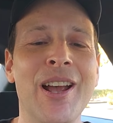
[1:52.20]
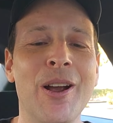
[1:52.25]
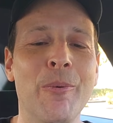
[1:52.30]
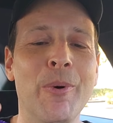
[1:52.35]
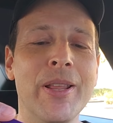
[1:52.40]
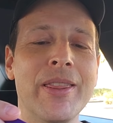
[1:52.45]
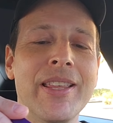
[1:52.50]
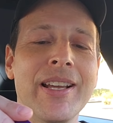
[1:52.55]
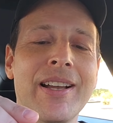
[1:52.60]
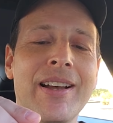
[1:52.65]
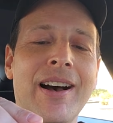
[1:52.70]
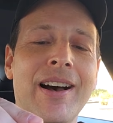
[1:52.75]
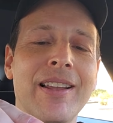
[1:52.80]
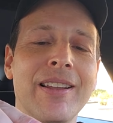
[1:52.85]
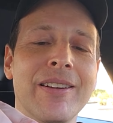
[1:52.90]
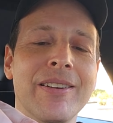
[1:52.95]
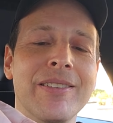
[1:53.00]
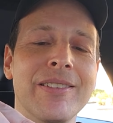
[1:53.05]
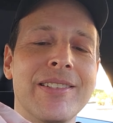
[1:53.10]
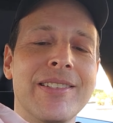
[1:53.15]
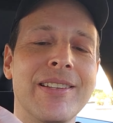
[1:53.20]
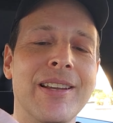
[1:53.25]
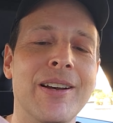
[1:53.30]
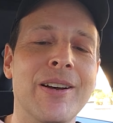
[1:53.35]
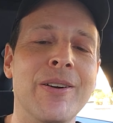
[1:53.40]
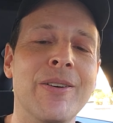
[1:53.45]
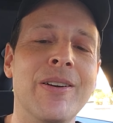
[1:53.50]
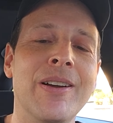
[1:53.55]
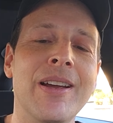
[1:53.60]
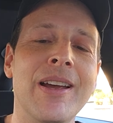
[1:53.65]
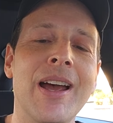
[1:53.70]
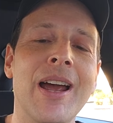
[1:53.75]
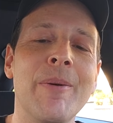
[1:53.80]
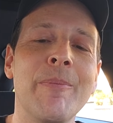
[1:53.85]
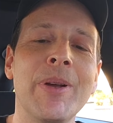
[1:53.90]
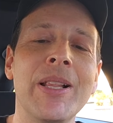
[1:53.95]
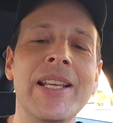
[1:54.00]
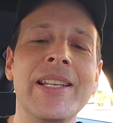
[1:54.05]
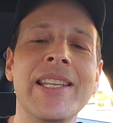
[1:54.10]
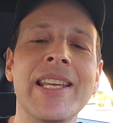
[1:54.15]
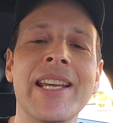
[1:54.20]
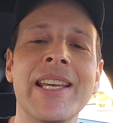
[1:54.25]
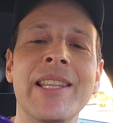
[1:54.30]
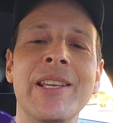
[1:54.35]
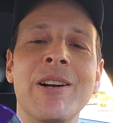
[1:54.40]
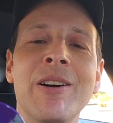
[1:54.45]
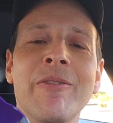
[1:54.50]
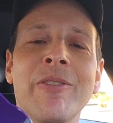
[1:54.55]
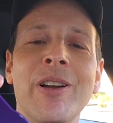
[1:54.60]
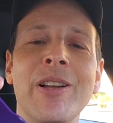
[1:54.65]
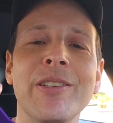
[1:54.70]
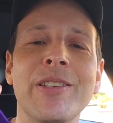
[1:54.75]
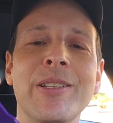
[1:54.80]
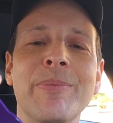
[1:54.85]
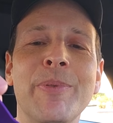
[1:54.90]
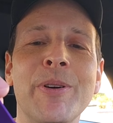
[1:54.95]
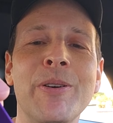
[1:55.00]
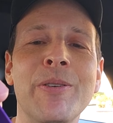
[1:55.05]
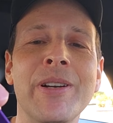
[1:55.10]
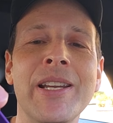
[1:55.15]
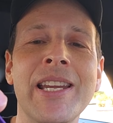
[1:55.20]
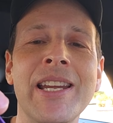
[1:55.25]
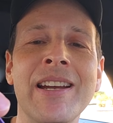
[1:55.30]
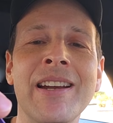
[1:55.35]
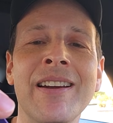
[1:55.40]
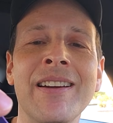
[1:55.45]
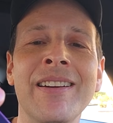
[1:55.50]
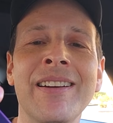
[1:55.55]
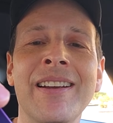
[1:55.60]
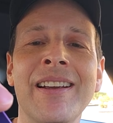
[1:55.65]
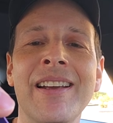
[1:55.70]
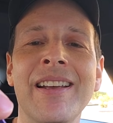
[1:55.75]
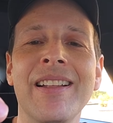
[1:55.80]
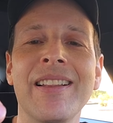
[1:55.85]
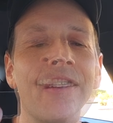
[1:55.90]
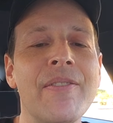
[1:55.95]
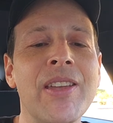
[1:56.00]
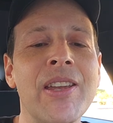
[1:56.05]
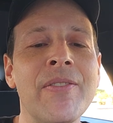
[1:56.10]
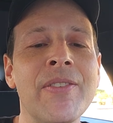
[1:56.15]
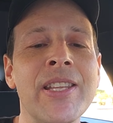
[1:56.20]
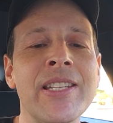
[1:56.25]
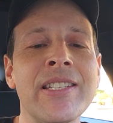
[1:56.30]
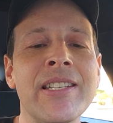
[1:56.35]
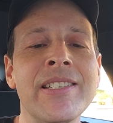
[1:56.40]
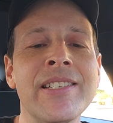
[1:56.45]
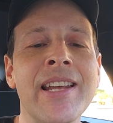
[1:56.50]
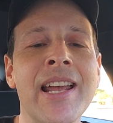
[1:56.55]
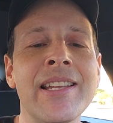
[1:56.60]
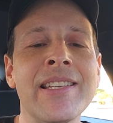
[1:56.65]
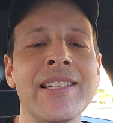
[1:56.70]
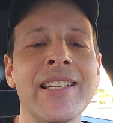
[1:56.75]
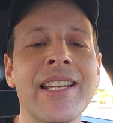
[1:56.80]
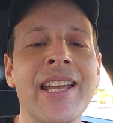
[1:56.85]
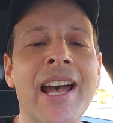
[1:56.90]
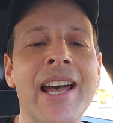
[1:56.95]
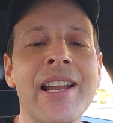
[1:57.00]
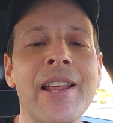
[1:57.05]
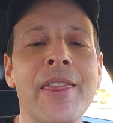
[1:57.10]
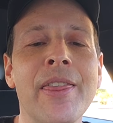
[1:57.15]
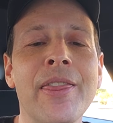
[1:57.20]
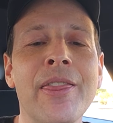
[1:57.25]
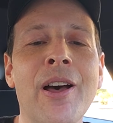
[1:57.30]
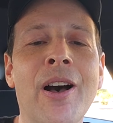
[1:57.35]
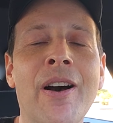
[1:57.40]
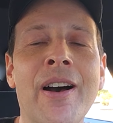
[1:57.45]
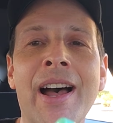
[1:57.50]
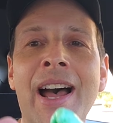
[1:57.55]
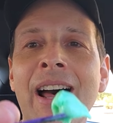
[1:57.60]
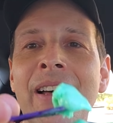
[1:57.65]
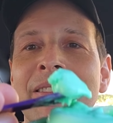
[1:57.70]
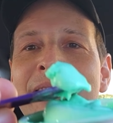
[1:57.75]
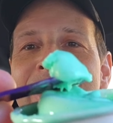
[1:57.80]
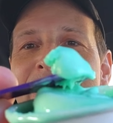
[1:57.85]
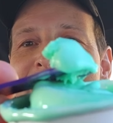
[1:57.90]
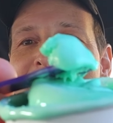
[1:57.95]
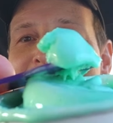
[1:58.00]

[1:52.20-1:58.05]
with the colors. So I'm really digging the overall spoon here. I've given this a chance to kind of thaw out just